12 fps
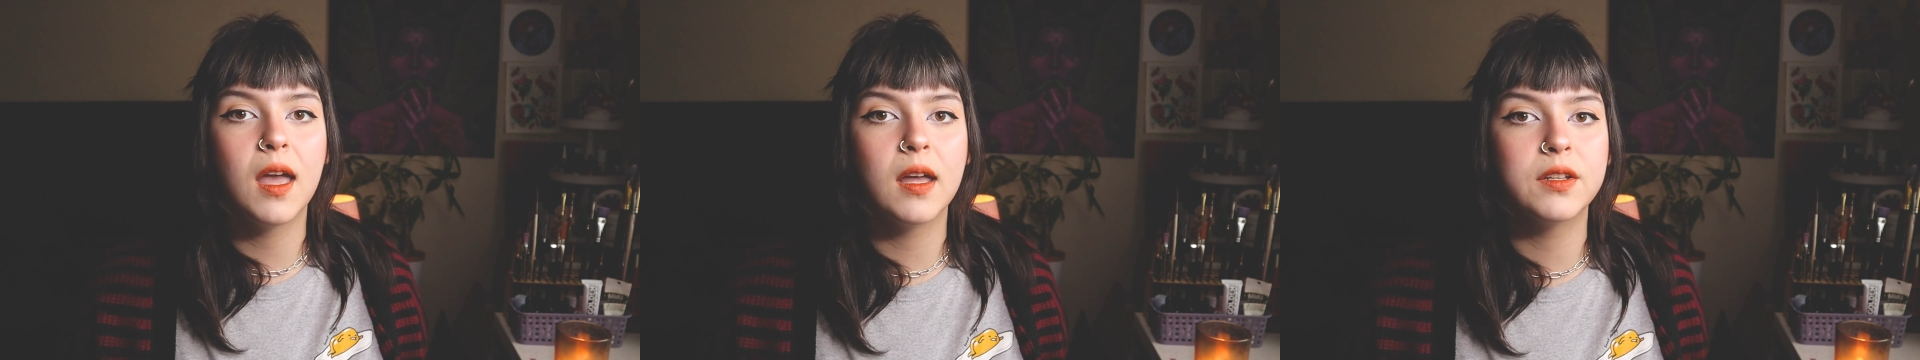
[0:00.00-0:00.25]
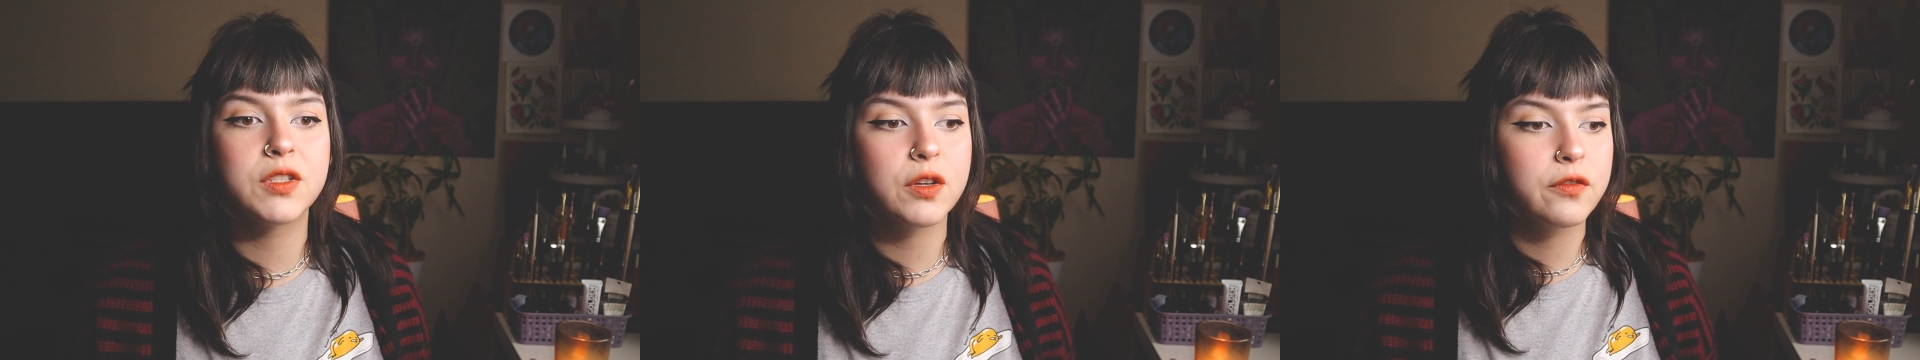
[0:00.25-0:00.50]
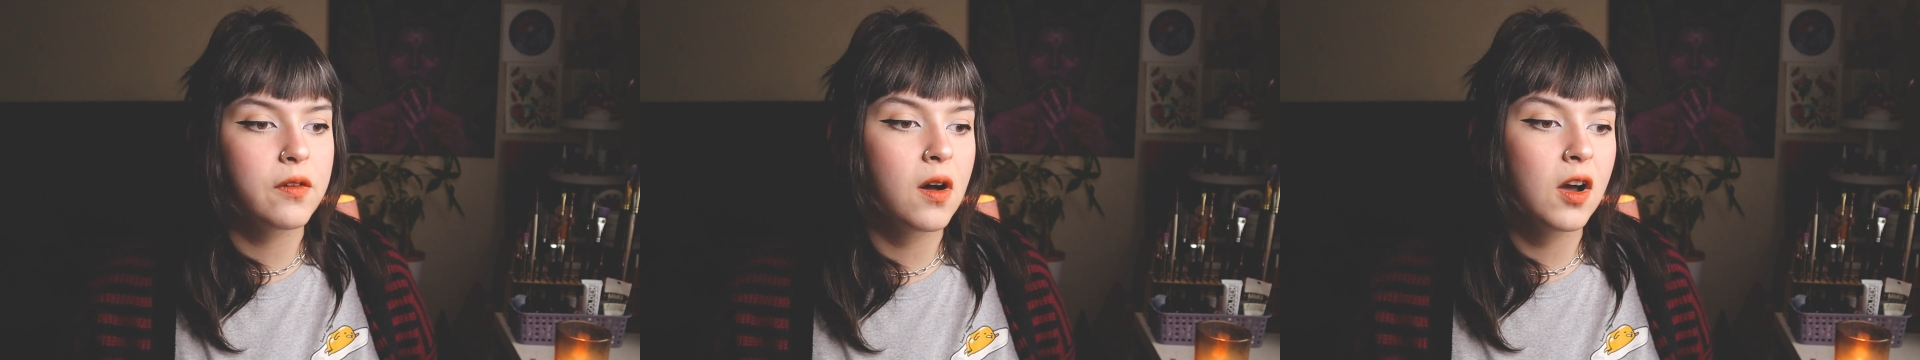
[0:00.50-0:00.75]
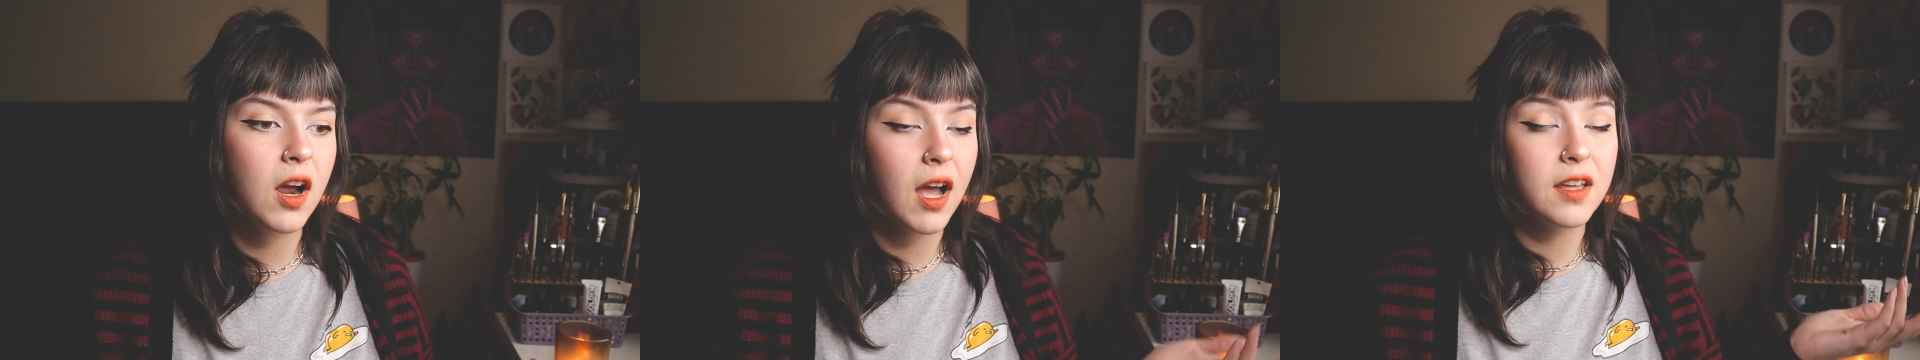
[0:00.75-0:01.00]
and so
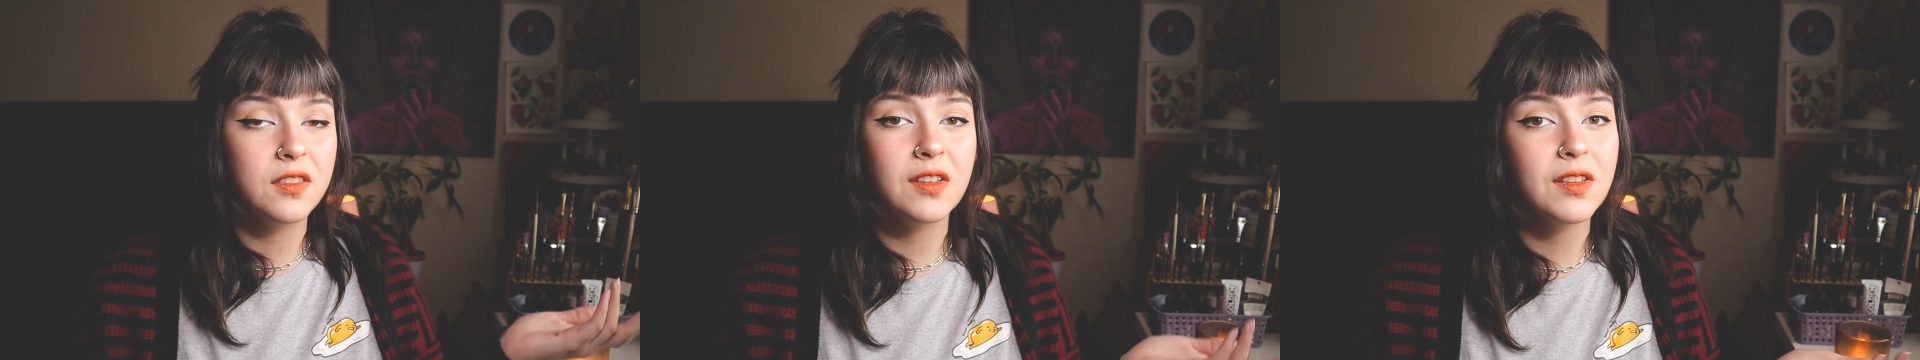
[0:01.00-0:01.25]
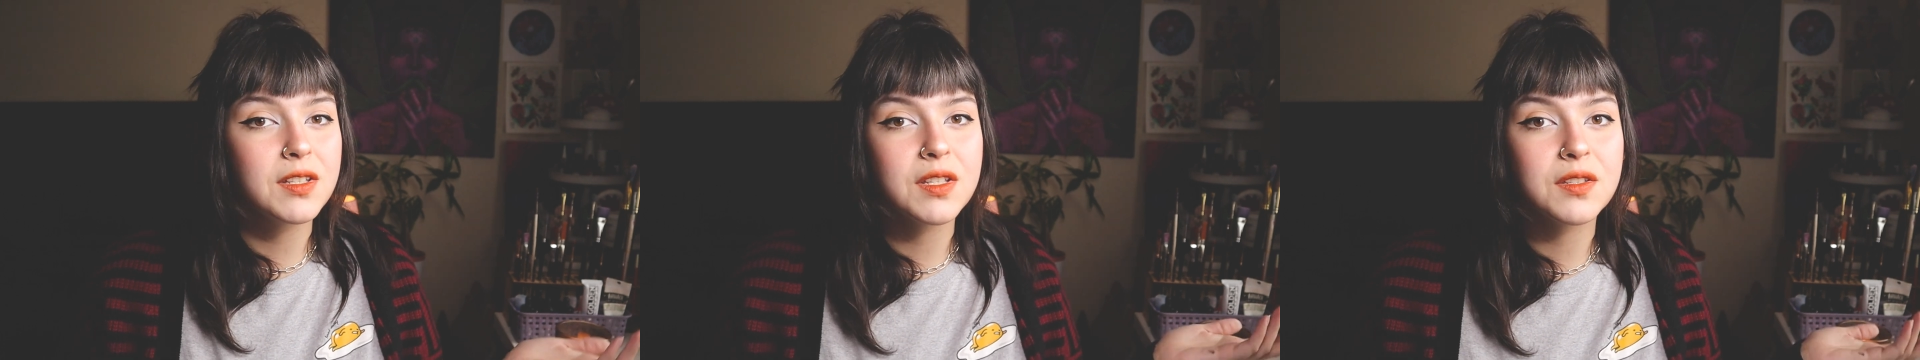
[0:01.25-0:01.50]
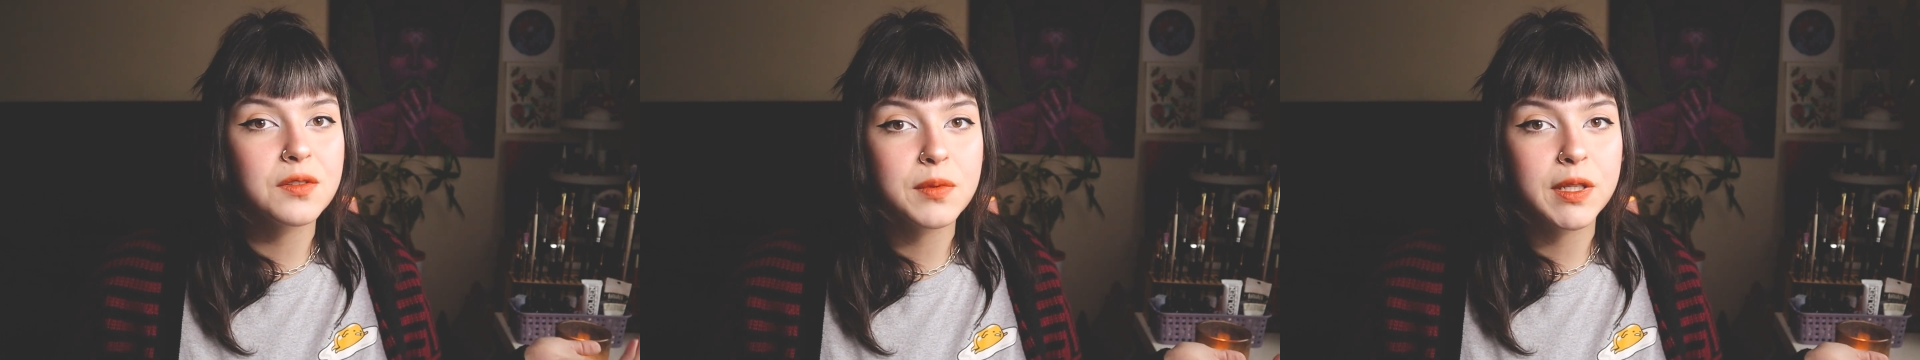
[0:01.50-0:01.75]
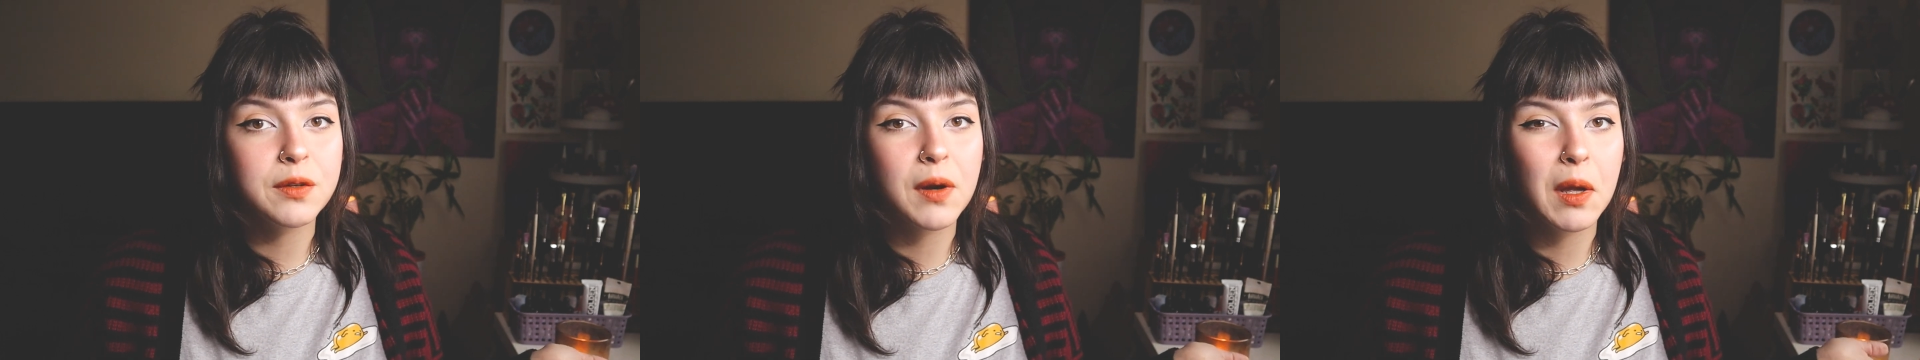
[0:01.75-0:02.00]
far I think this is a
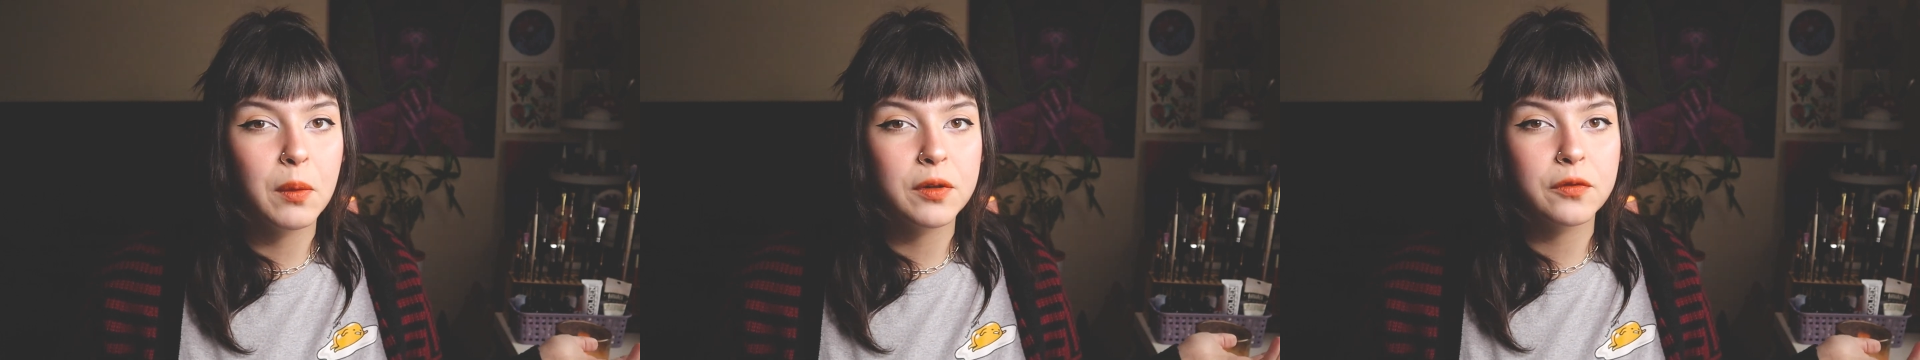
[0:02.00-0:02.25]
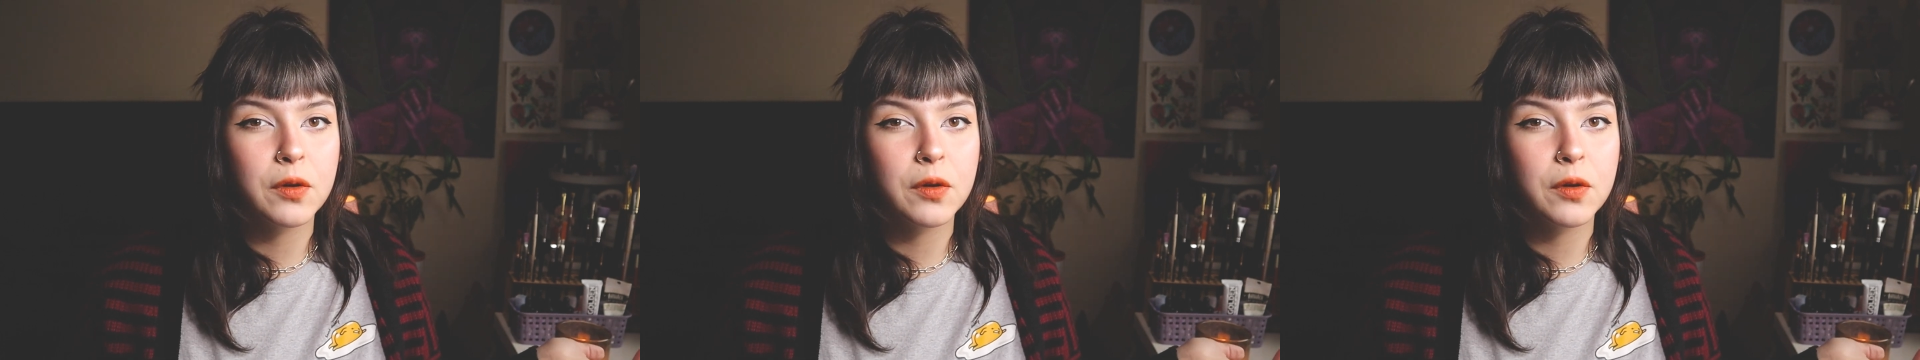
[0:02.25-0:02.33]
really great one